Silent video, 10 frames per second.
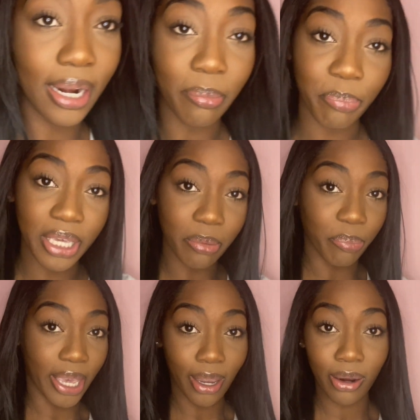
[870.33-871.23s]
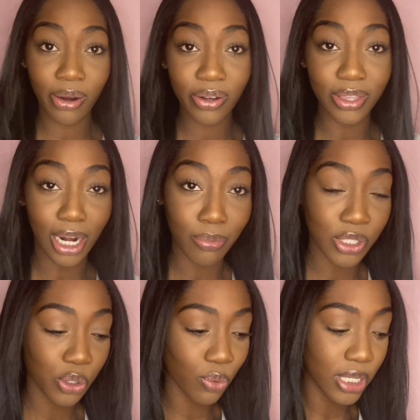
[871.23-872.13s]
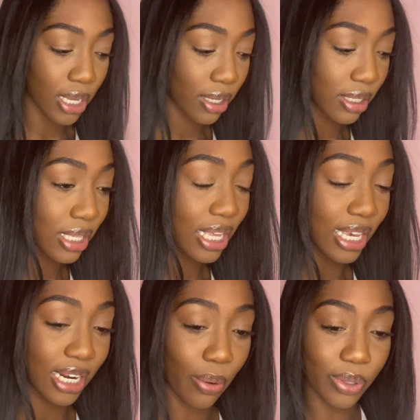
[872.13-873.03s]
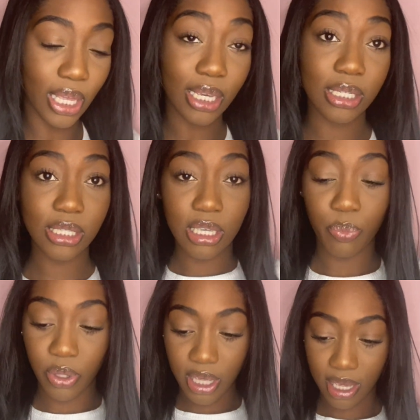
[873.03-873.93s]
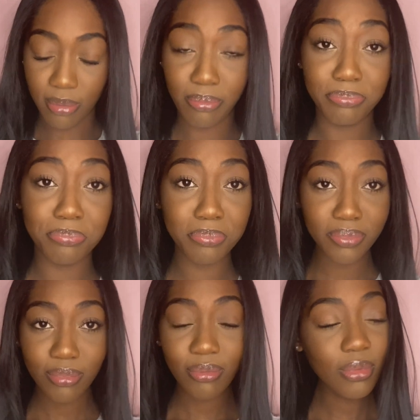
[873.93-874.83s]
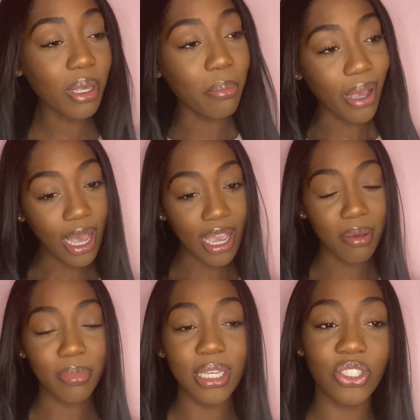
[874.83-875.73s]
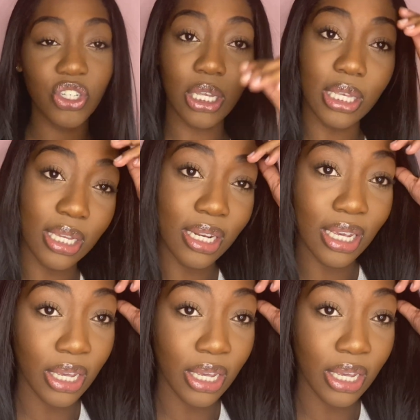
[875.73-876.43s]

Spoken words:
big bear that I was using, and I would like sleep with him behind me, chilling.